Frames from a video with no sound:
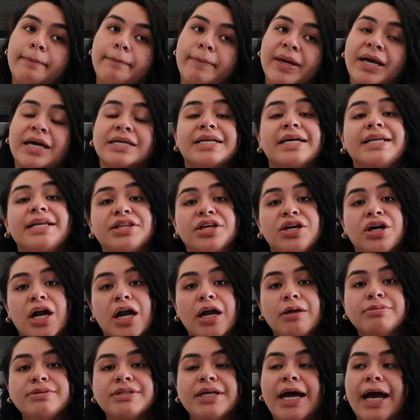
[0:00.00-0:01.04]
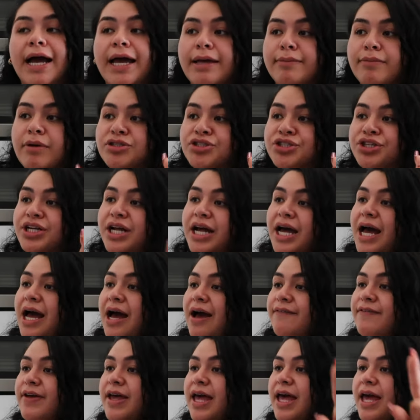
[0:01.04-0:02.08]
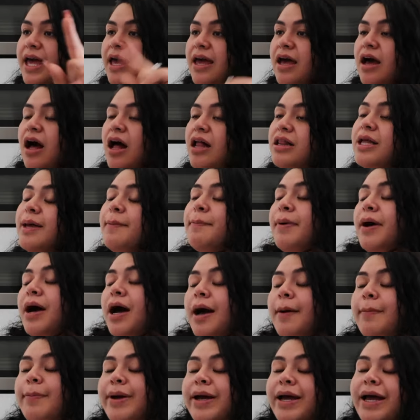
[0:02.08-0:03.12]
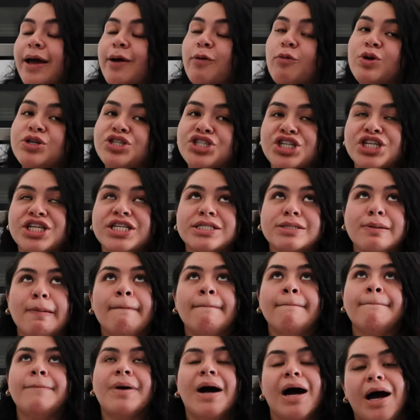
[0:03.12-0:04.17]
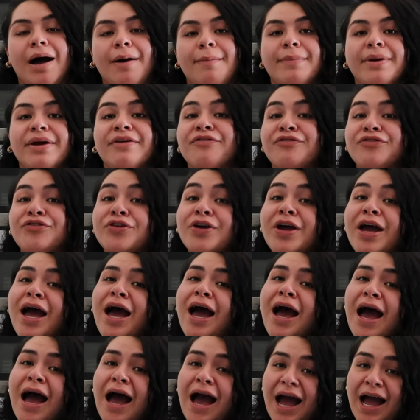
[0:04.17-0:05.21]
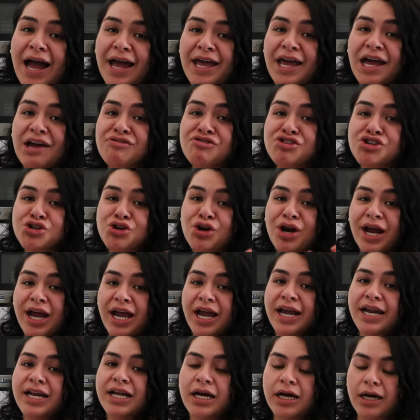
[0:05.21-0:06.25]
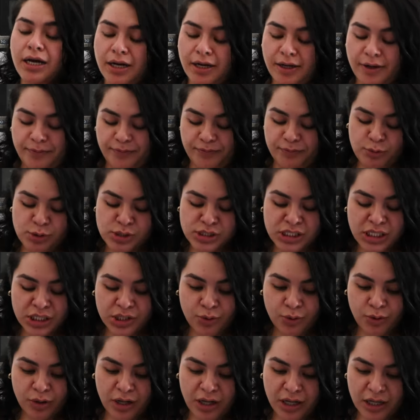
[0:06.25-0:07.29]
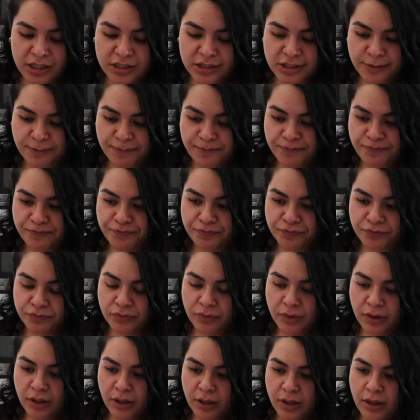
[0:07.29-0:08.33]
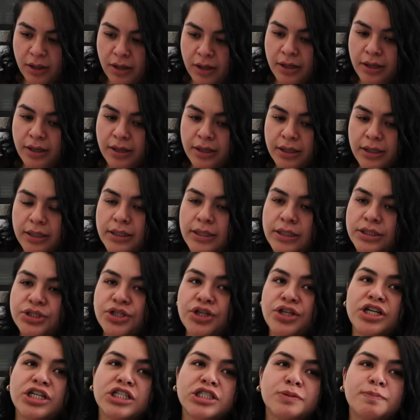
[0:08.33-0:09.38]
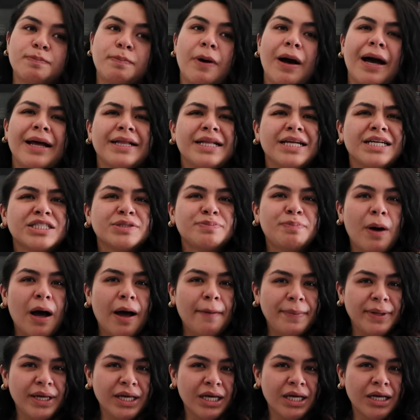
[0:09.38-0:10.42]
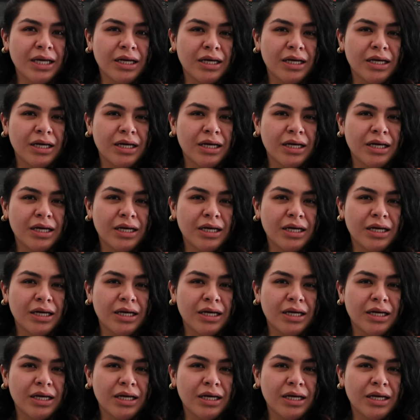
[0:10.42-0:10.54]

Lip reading: Because I need the carbs, I am also gonna have a Olipop, which is bomb. I have tried, what's the other one called? So there's, I think it's Poppy.